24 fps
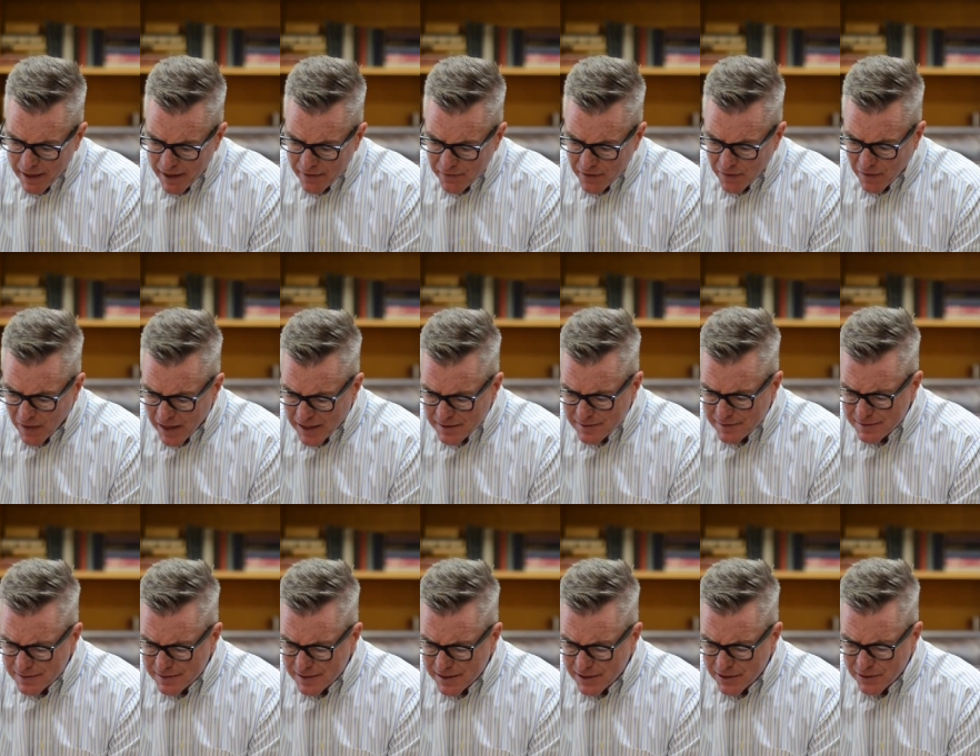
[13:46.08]
And the
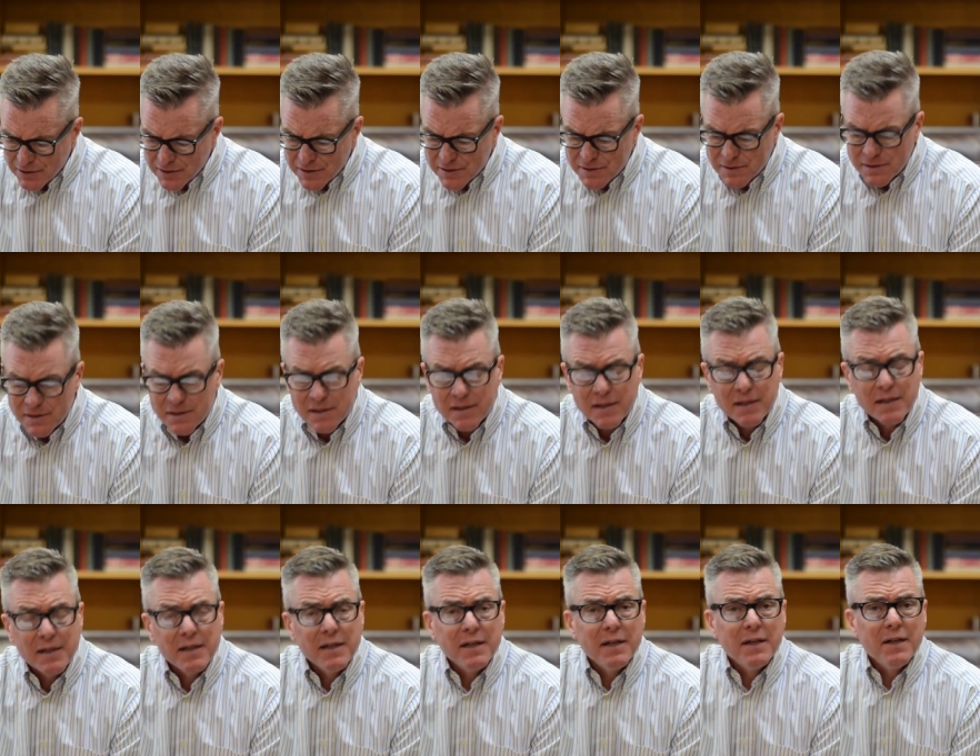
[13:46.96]
lesson here is
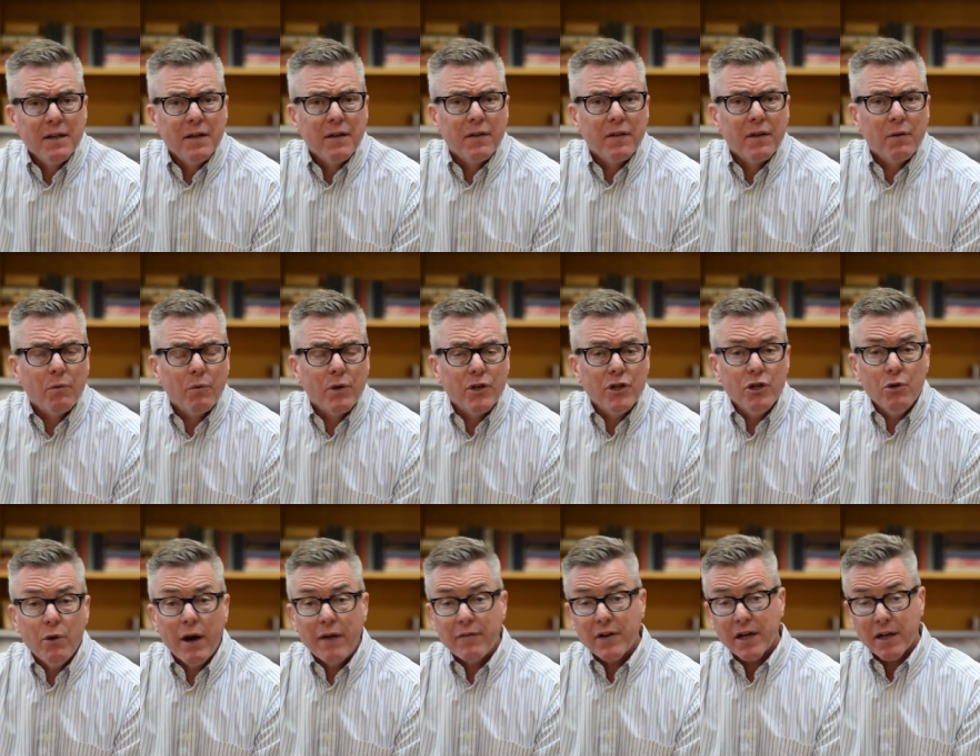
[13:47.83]
that when
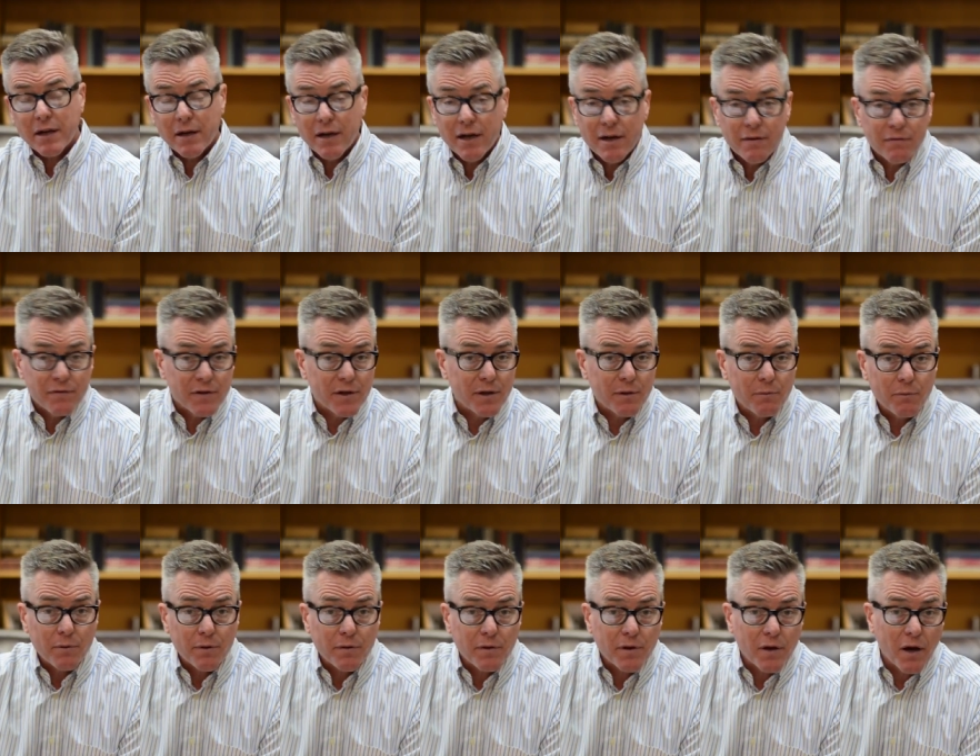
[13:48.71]
you have a covenant
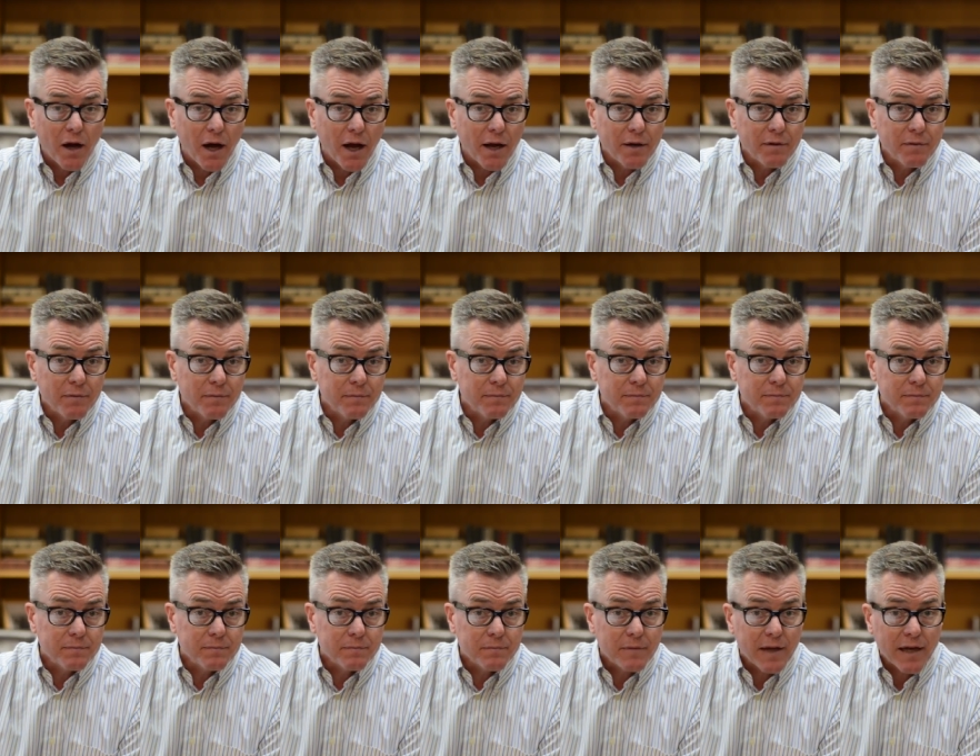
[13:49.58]
with God,
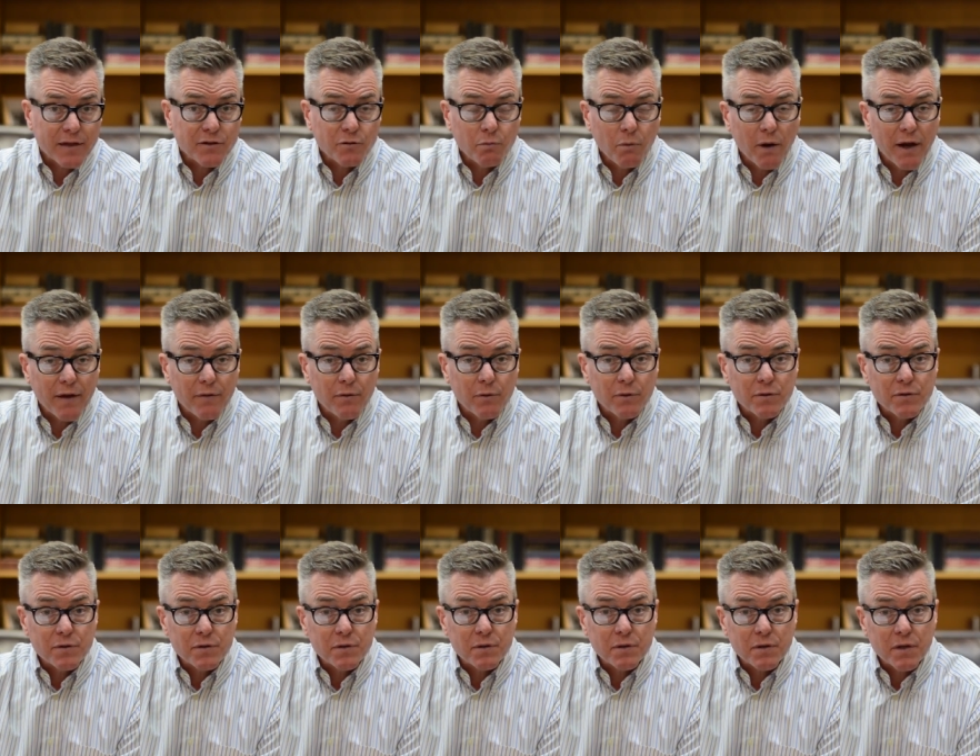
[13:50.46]
that's why
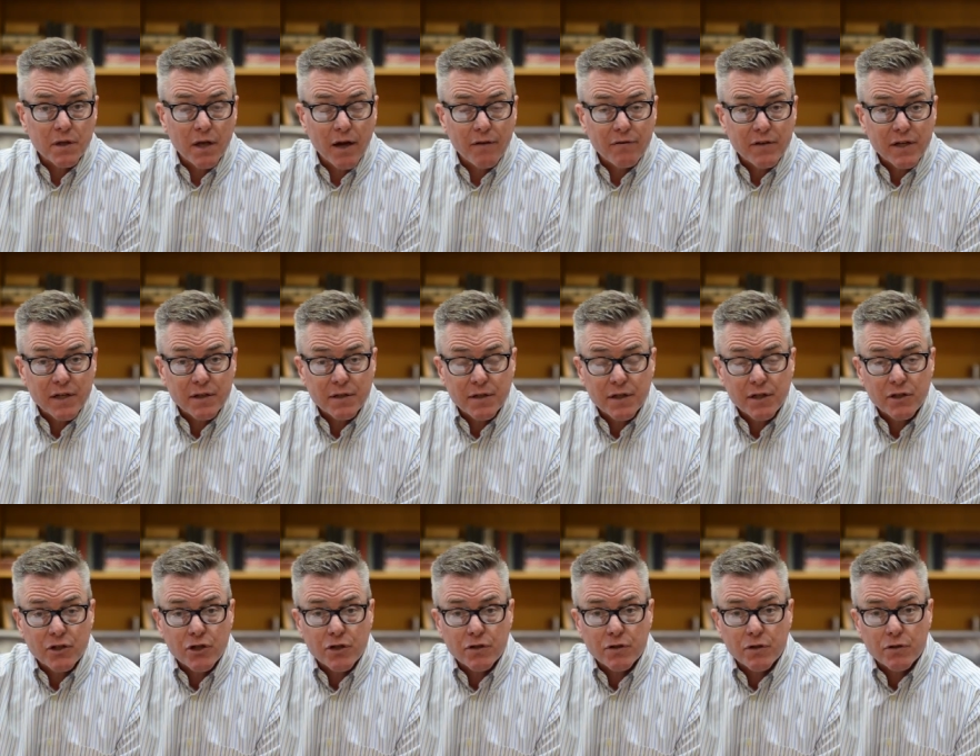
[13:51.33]
those covenant
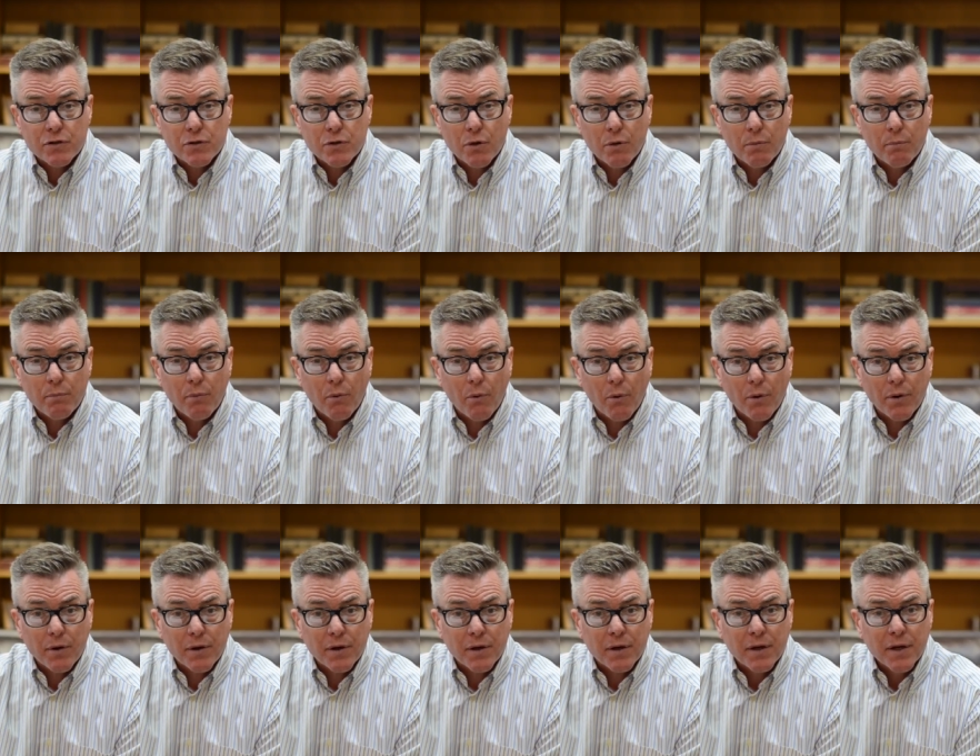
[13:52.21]
teachings are so
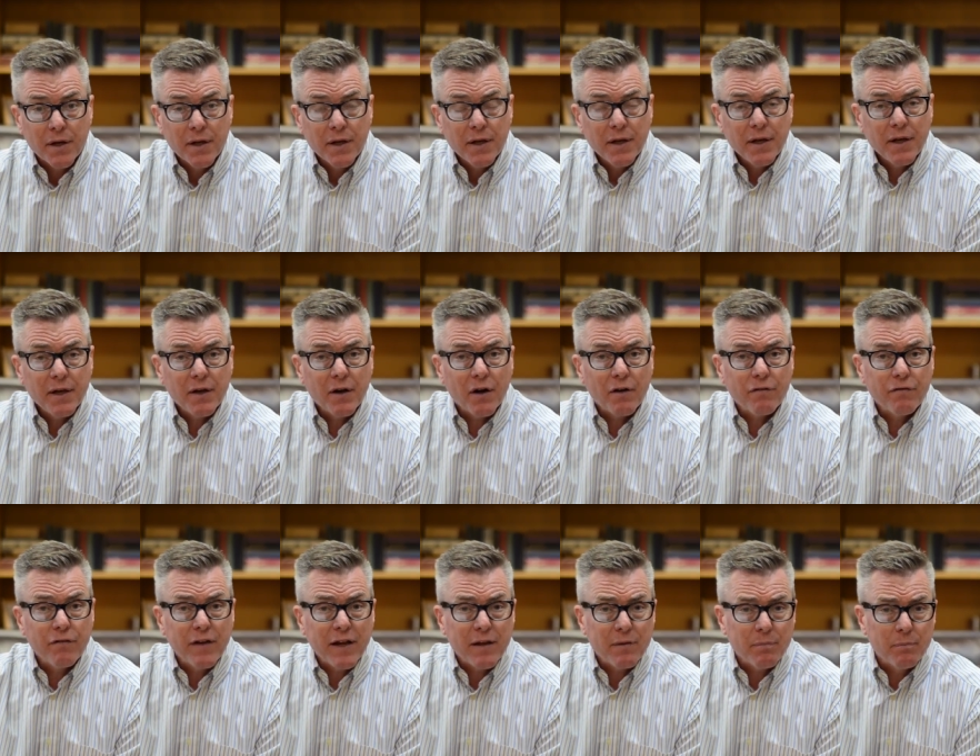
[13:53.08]
important in our
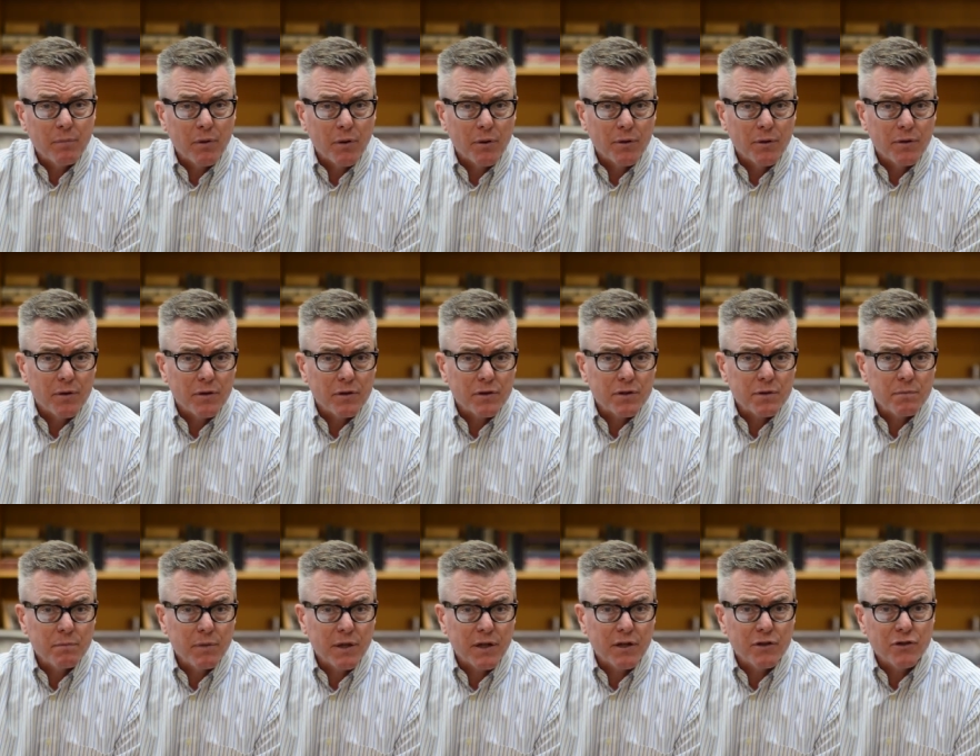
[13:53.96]
faith builders,
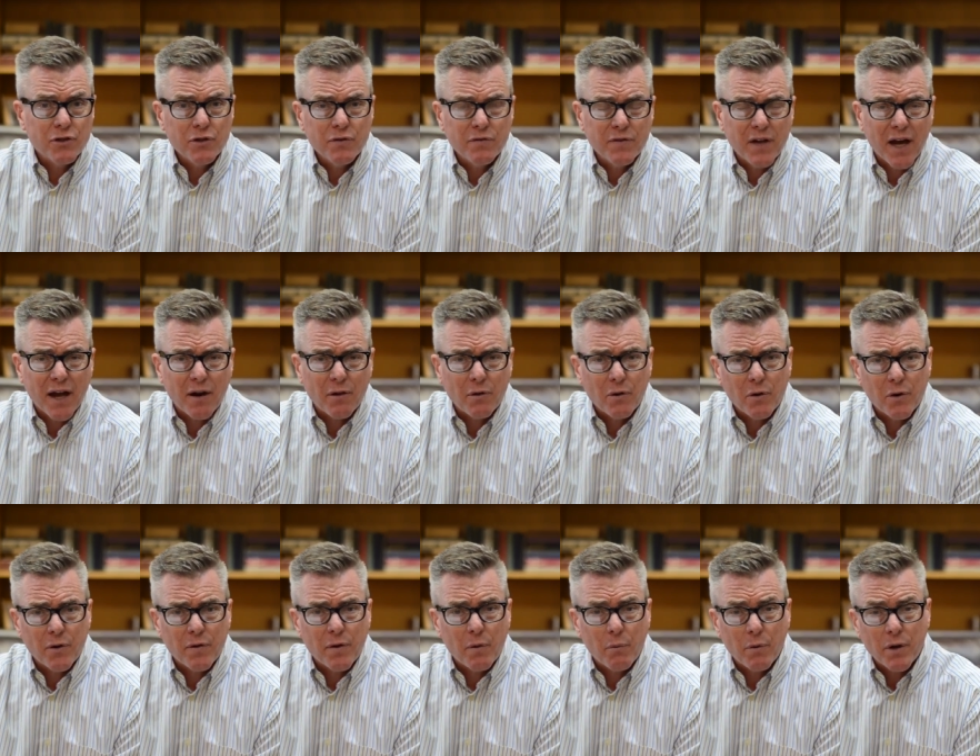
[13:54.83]
because you've got to
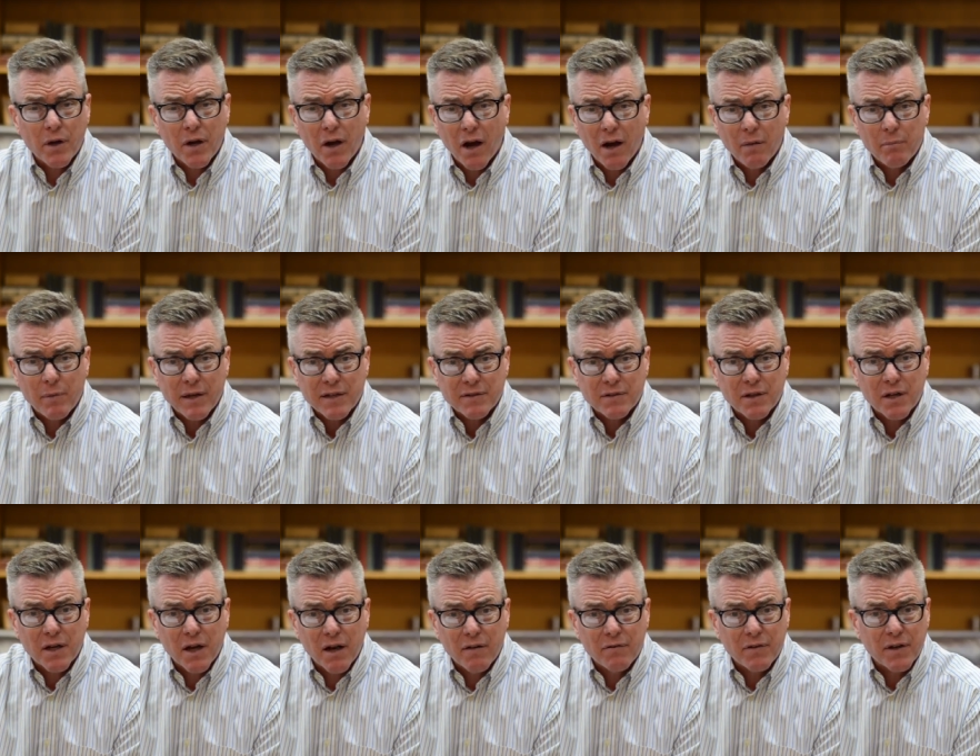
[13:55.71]
learn that when God makes a
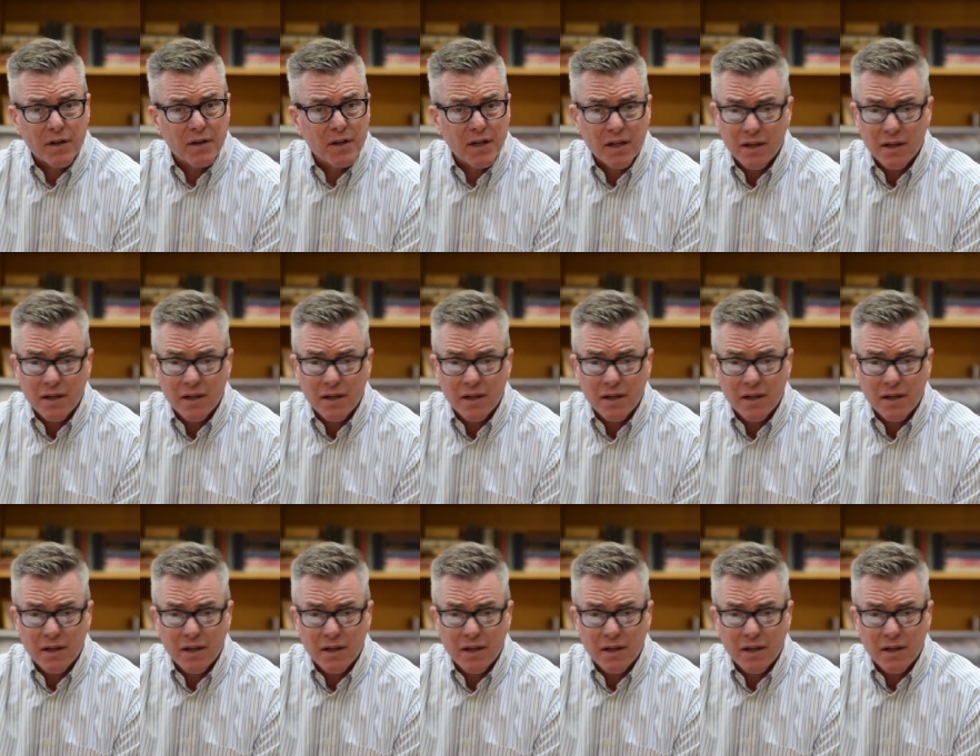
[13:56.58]
covenant,